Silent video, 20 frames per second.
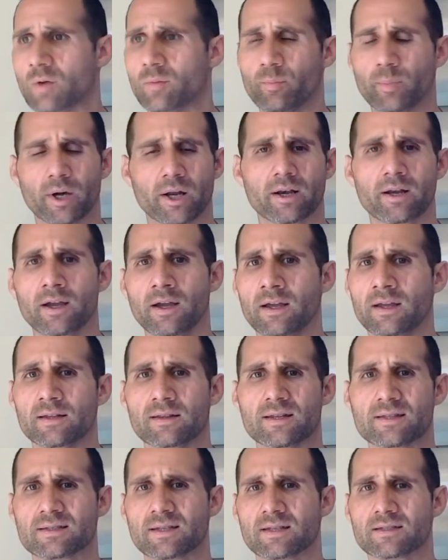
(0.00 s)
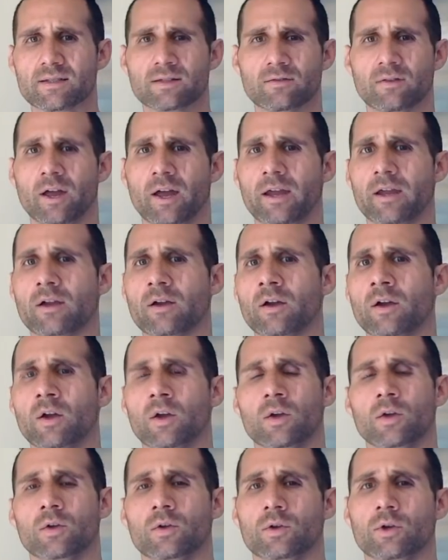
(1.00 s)
But this isn't like
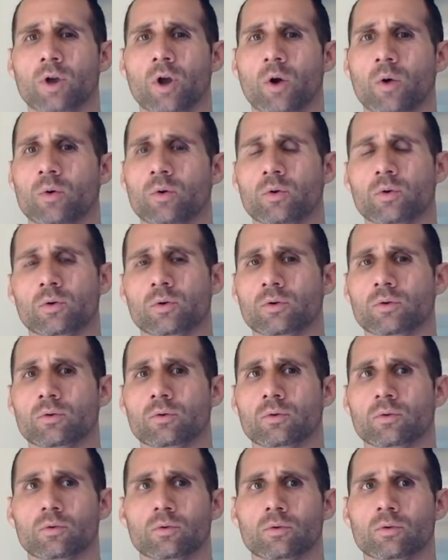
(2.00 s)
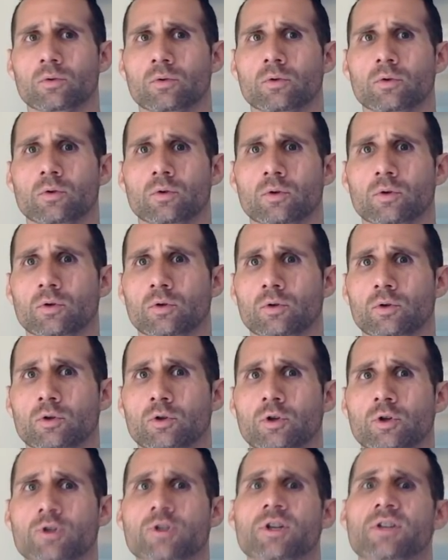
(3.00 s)
you know
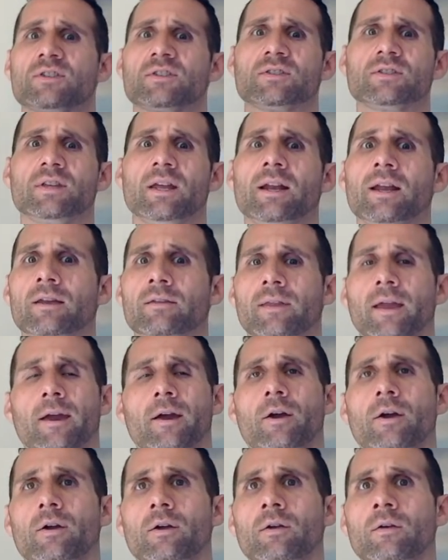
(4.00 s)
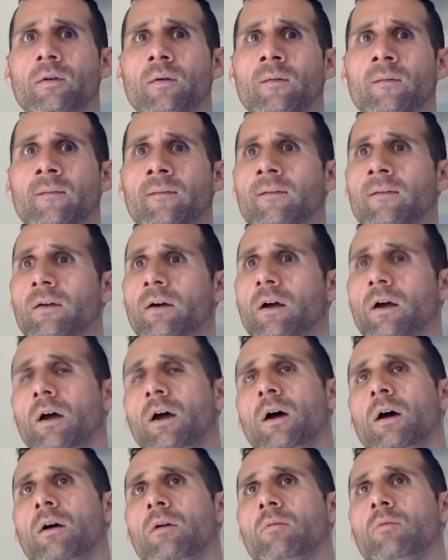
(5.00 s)
you're just sitting there
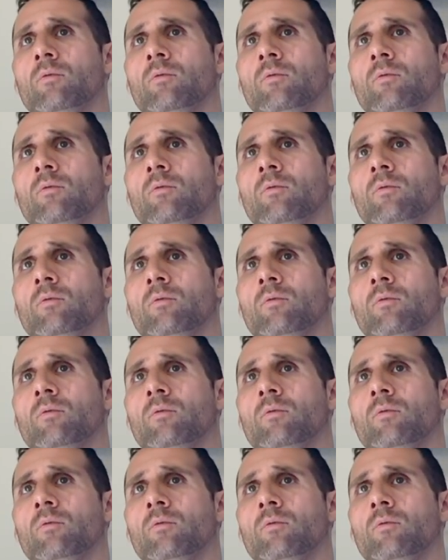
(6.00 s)
uh,